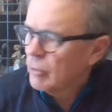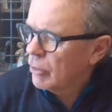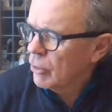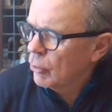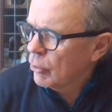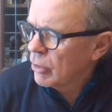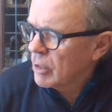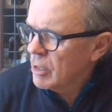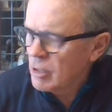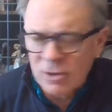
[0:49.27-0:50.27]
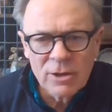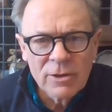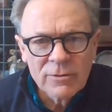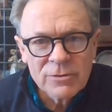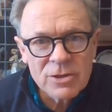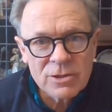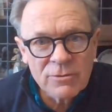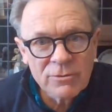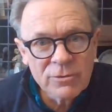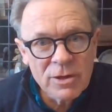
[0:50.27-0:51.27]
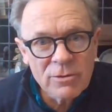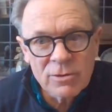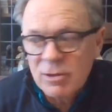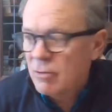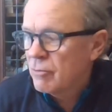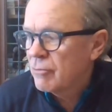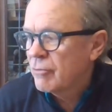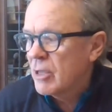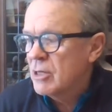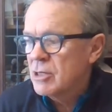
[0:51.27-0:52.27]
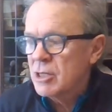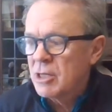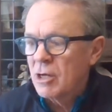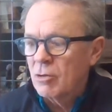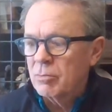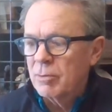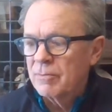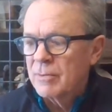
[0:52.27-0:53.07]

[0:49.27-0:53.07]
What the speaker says: Then he heard it again, just a very faint yelp,